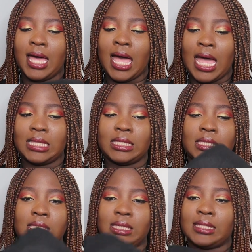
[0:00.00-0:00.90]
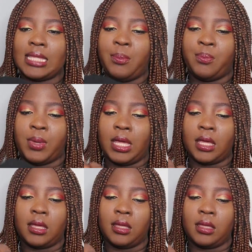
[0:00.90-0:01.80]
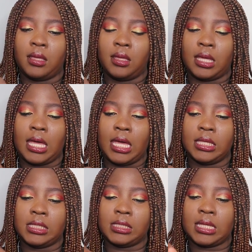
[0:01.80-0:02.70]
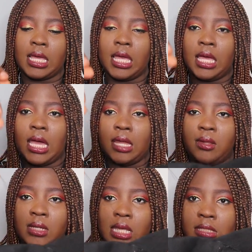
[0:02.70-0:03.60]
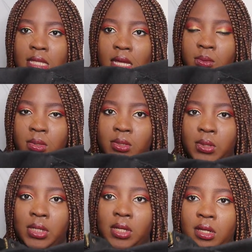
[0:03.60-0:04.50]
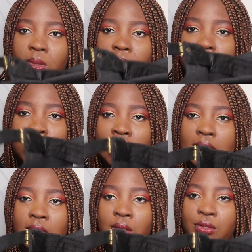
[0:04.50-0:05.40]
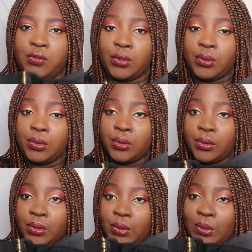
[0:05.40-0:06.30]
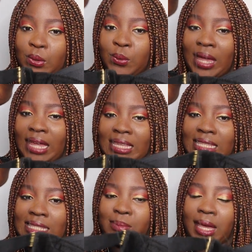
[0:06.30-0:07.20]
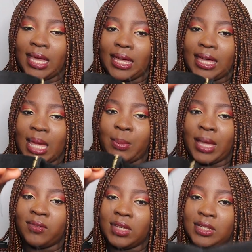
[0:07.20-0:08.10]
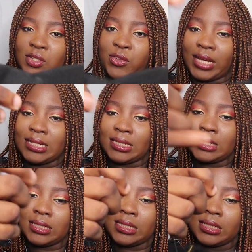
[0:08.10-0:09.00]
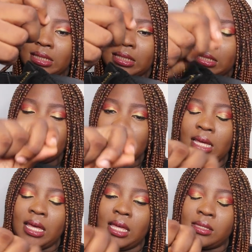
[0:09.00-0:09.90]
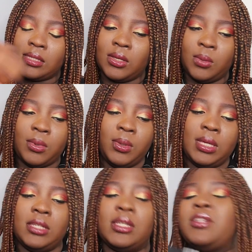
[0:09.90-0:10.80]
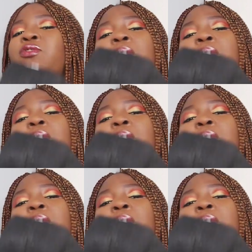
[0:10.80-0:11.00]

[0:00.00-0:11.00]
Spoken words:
a hat, a snapback. Guys, I don't understand what's going on with quality control. Why is my cap having tread and silver? We can just